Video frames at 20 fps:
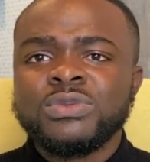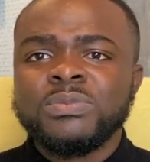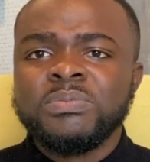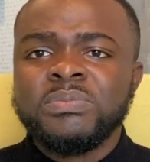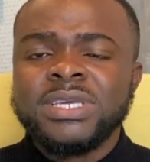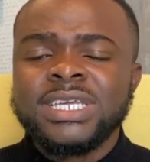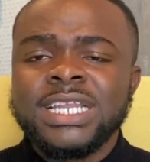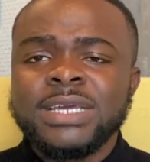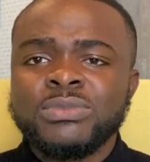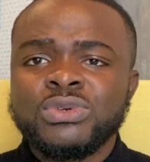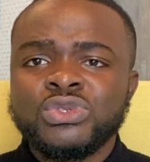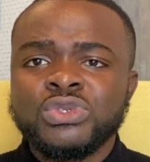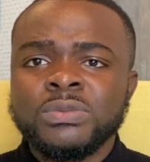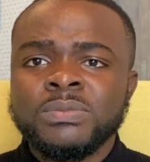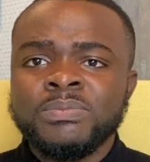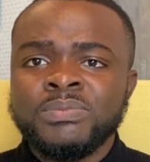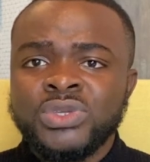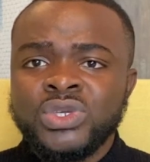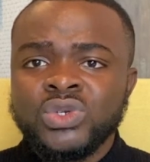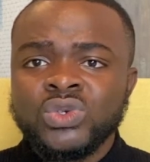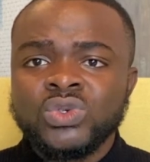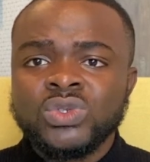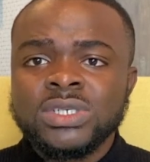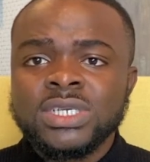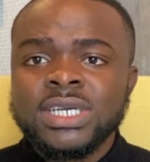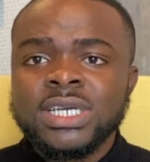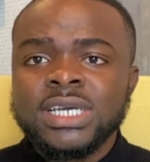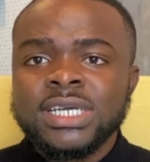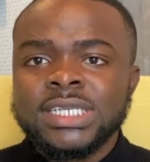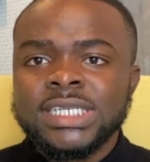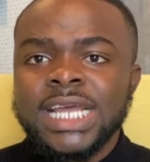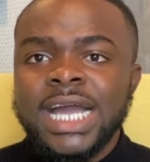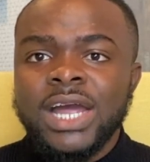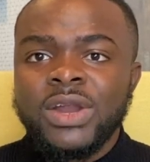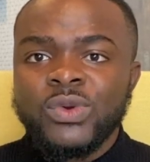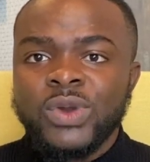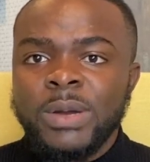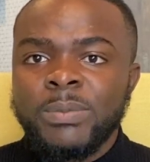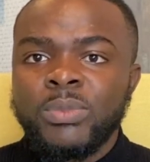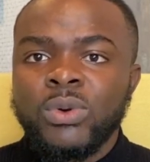being able to build that
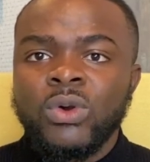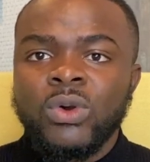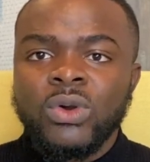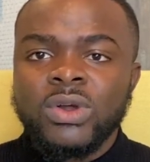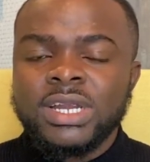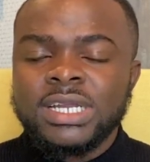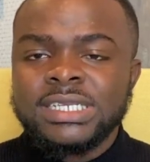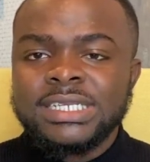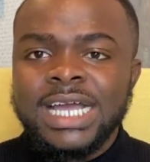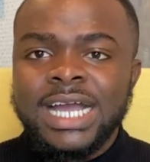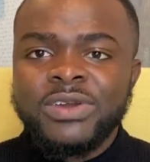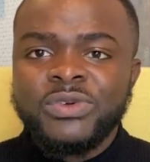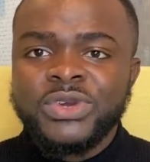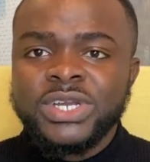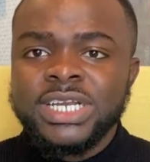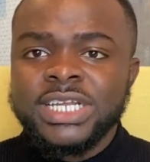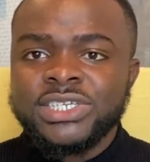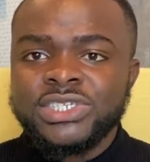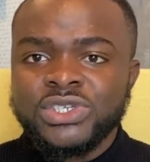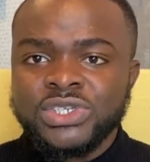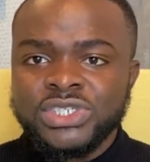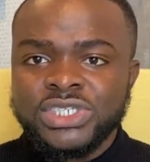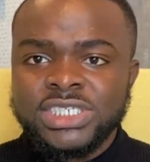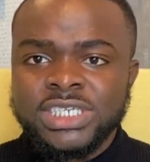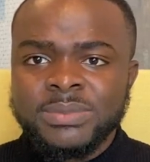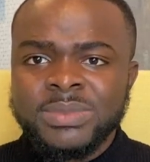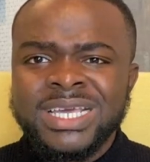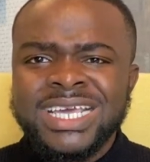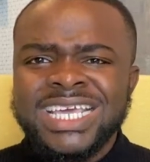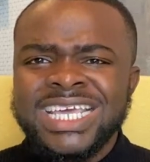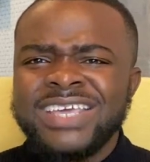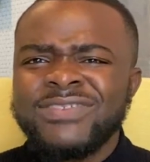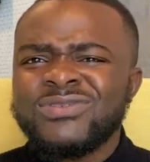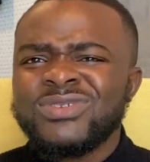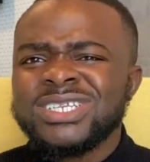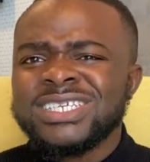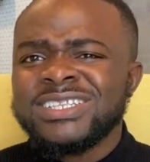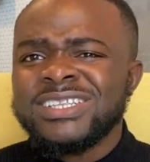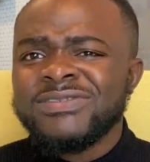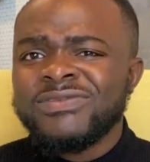rapport, that relationship, even
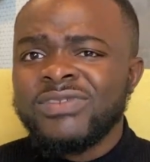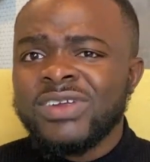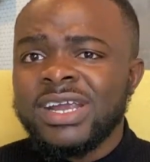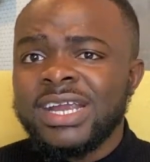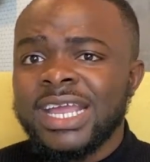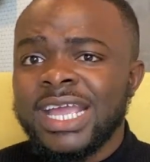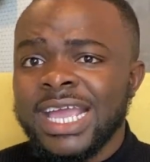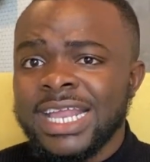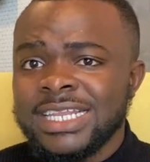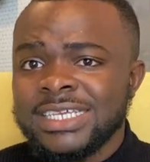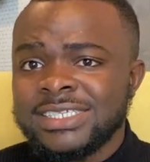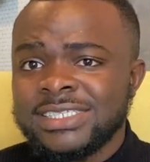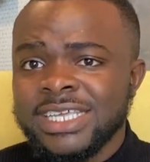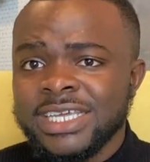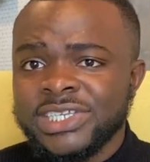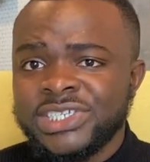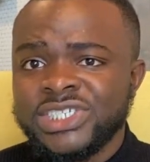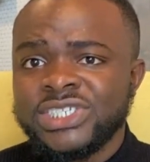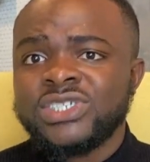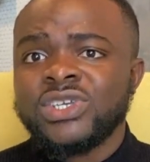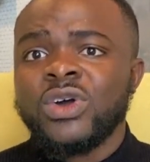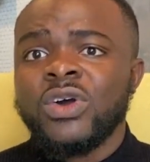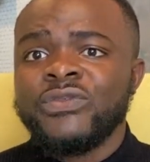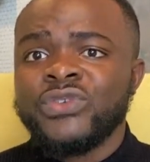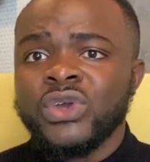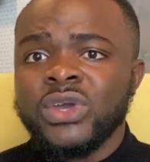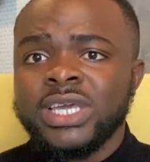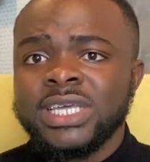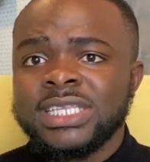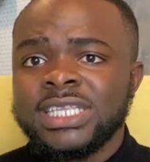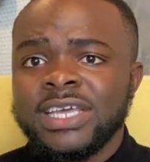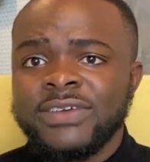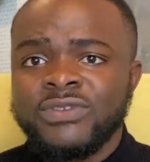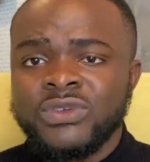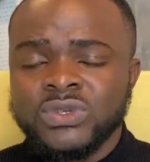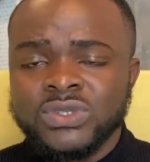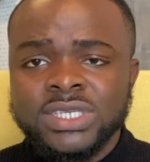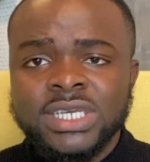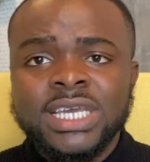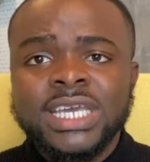in the very early stages of your
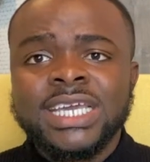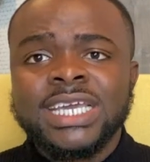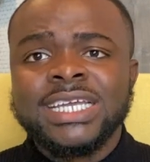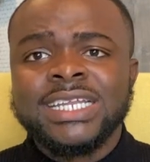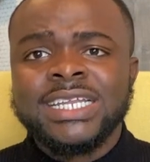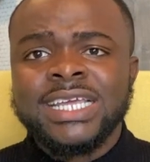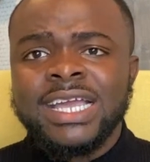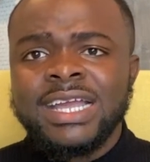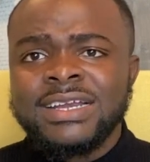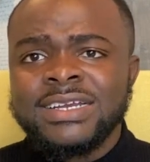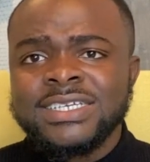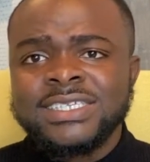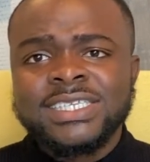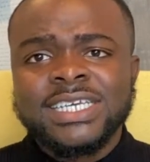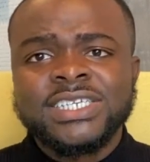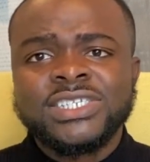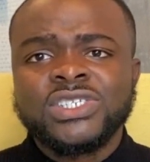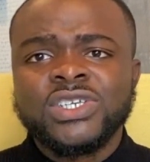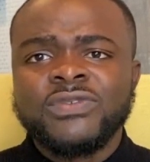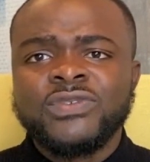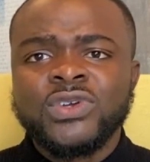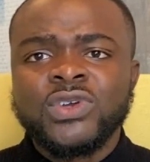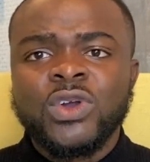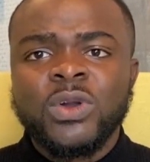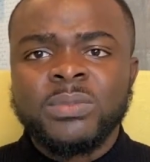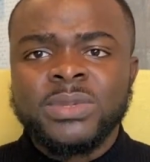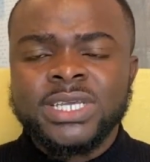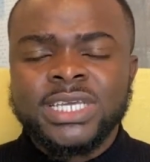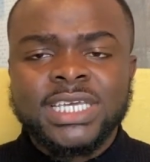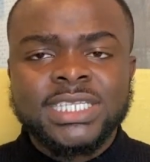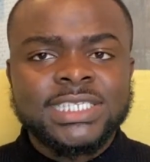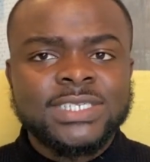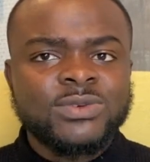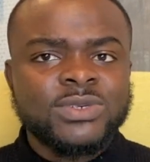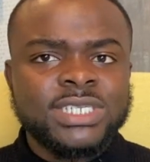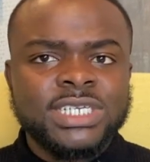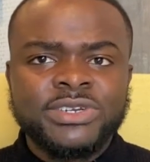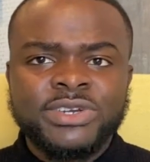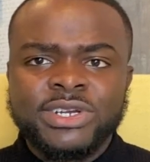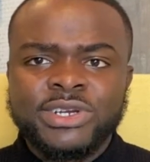interviews, in the early stages of you communicating with
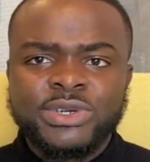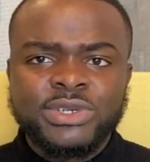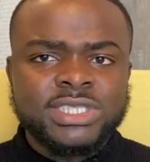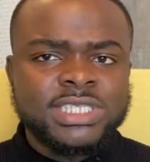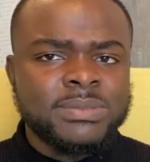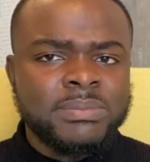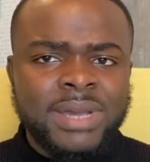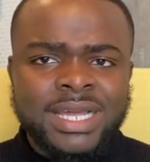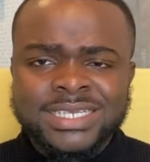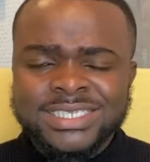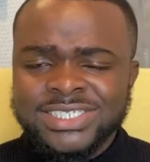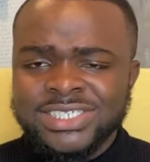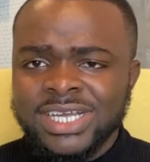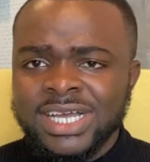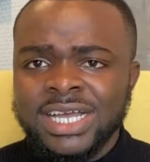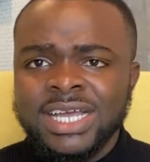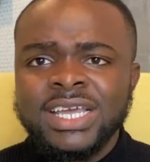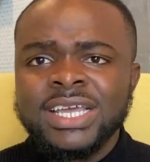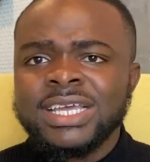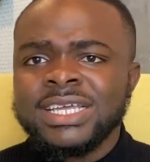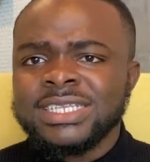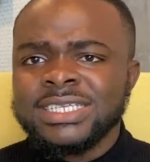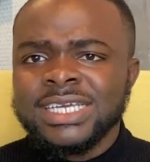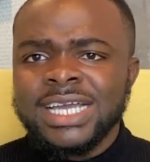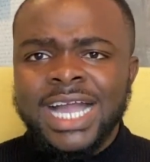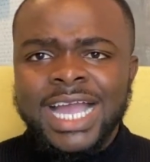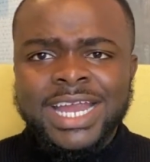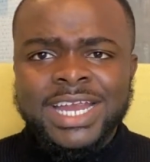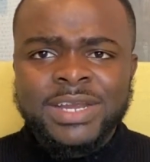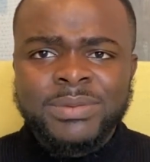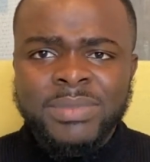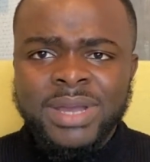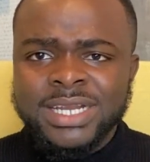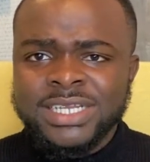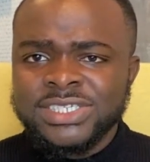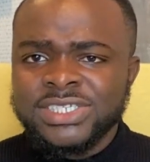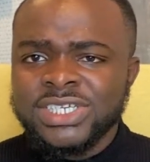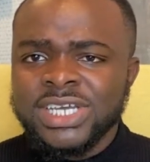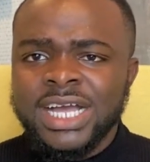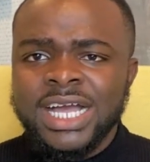the recruiting manager, the hiring
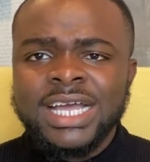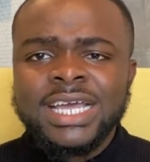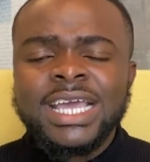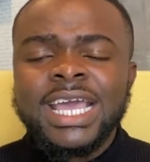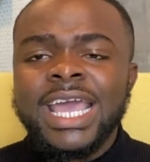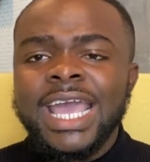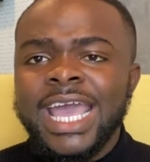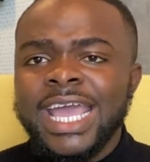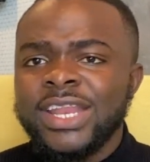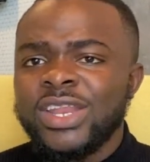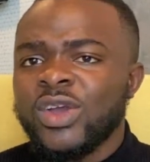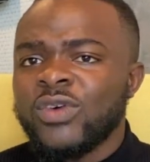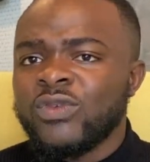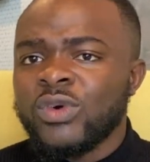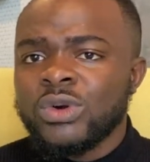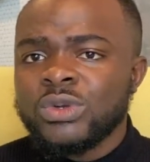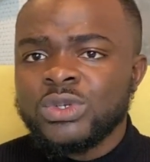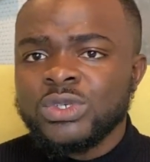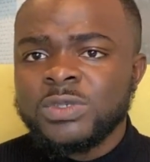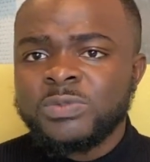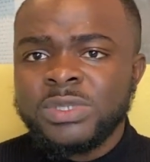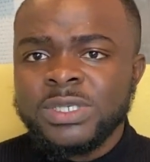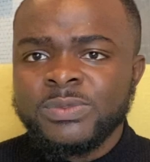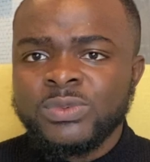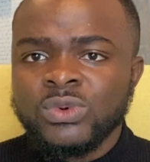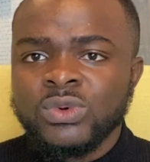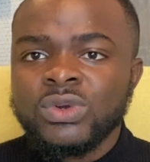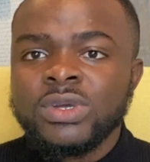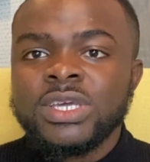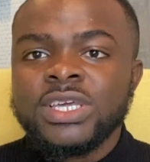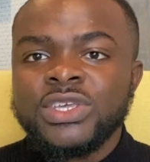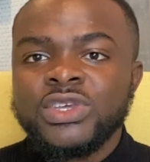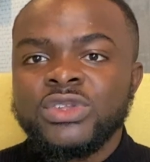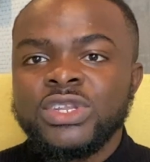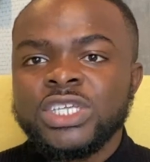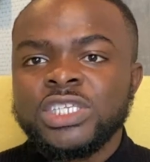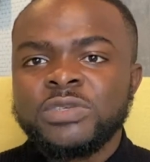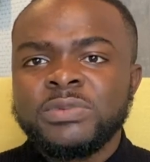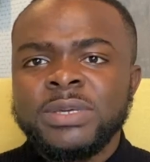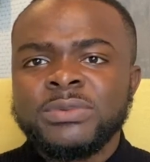manager, any of all those people. You
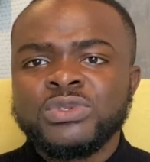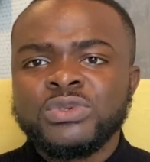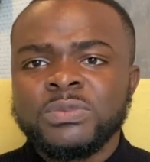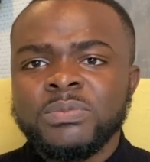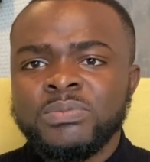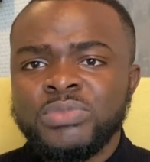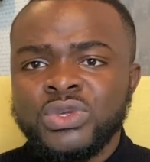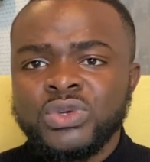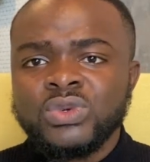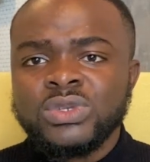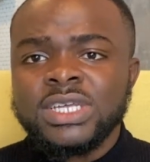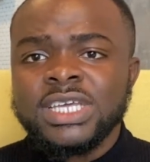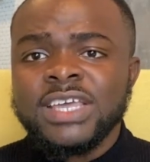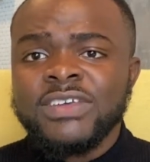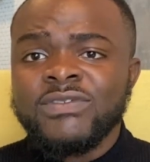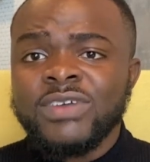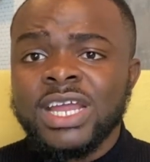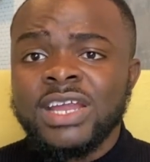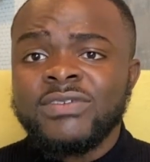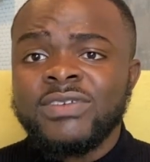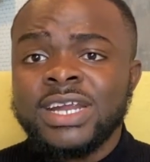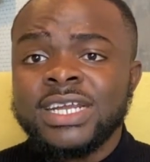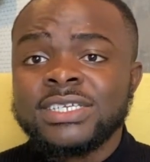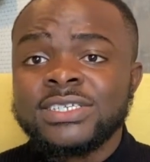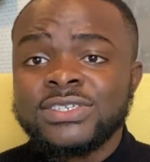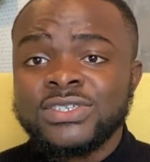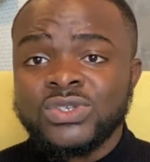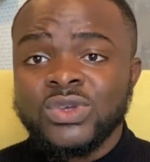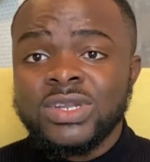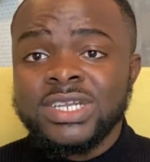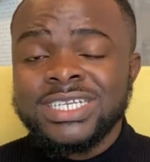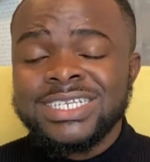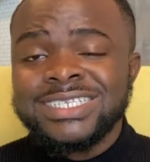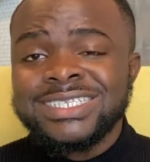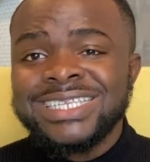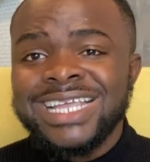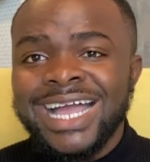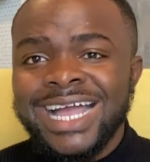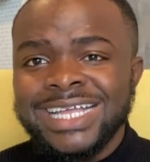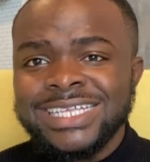need to be able to build a very, very solid,
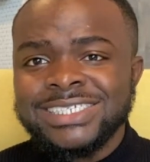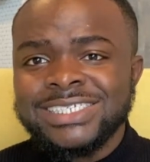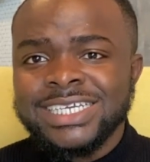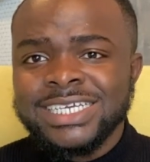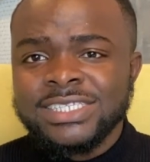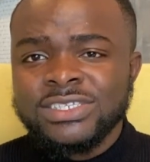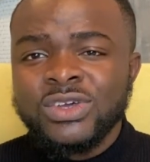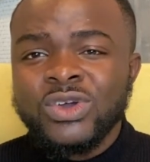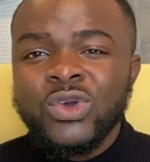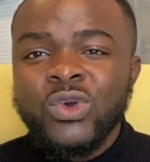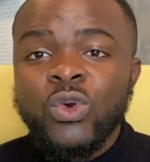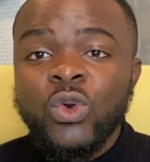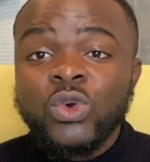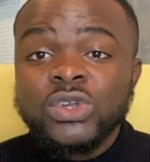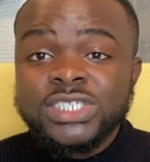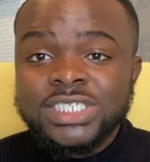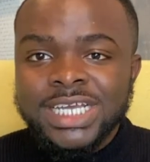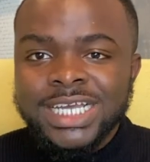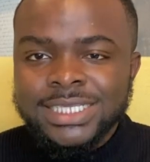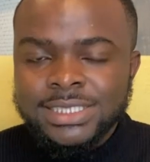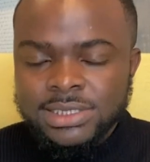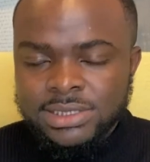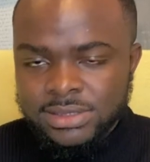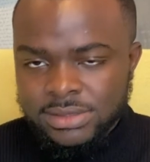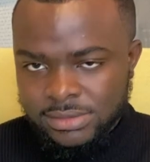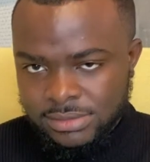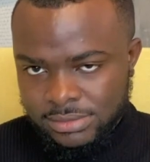tangent, cogent